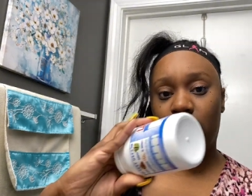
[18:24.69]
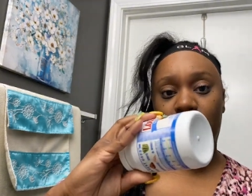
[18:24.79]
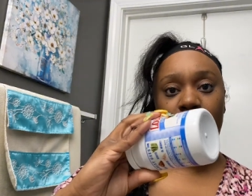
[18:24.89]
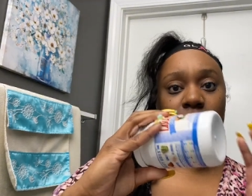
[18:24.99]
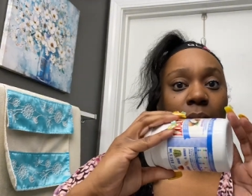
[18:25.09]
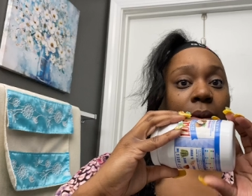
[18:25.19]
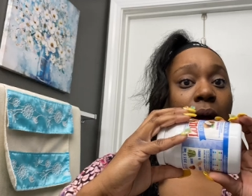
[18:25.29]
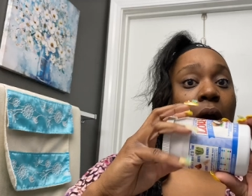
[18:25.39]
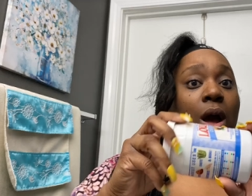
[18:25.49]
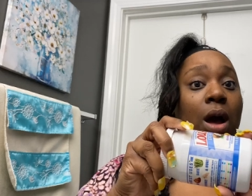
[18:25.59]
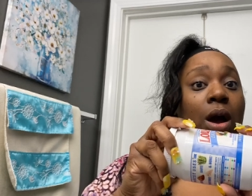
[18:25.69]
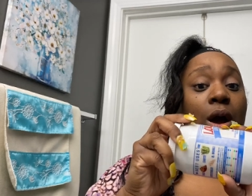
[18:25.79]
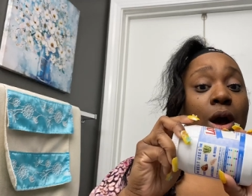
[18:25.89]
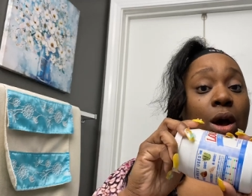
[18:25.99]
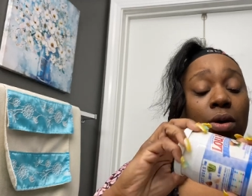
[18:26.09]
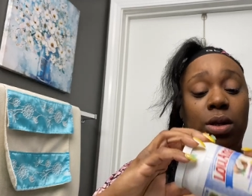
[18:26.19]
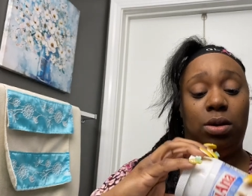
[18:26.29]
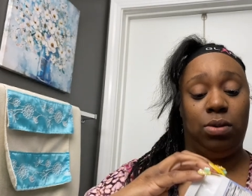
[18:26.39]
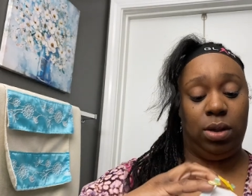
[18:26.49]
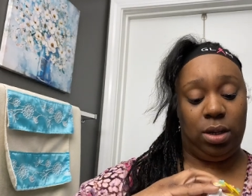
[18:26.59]
put some
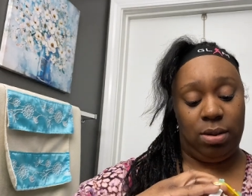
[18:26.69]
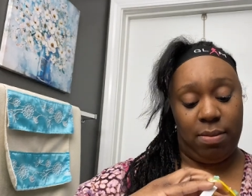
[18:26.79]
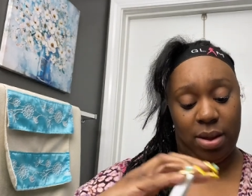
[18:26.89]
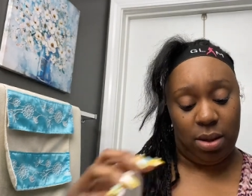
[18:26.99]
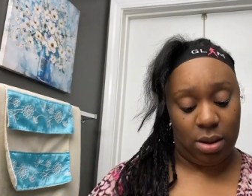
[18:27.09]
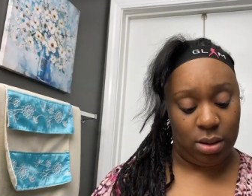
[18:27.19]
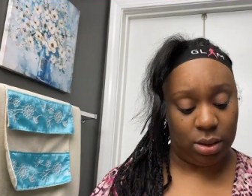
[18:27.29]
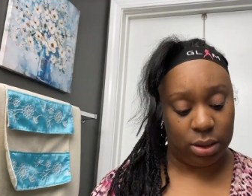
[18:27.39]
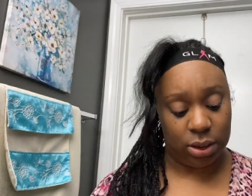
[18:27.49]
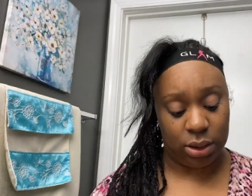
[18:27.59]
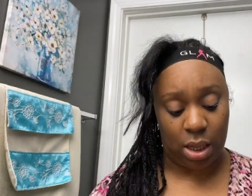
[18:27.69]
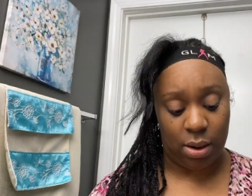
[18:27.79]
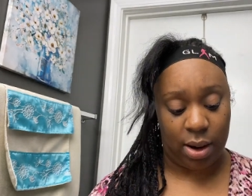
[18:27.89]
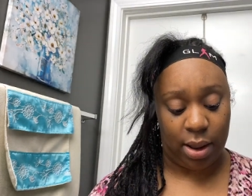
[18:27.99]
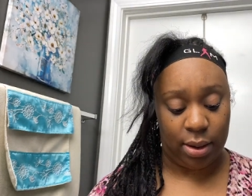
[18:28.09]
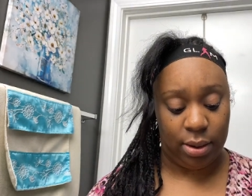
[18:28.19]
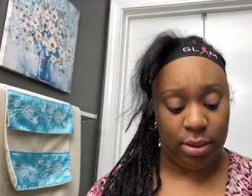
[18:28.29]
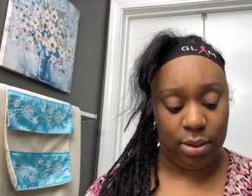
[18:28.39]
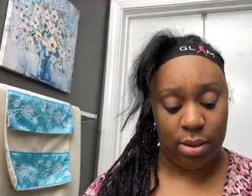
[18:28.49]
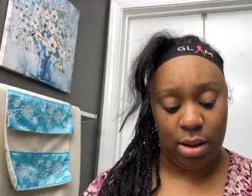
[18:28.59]
coconut oil in mine because it's all I
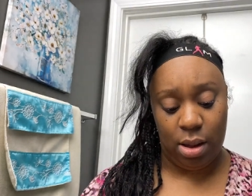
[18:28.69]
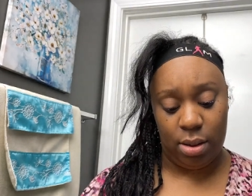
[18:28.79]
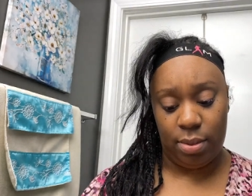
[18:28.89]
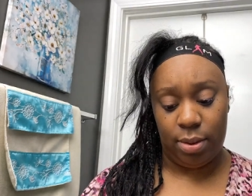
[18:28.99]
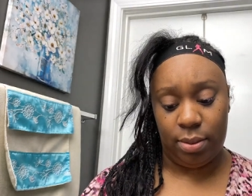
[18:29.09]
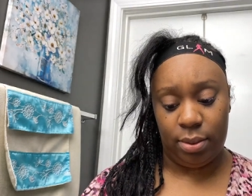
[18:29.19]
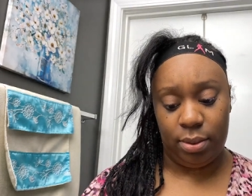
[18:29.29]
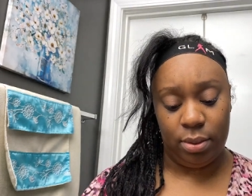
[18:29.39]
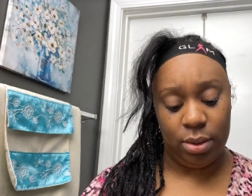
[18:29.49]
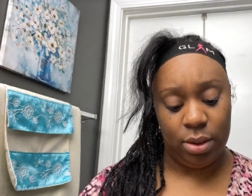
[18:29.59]
got, baby.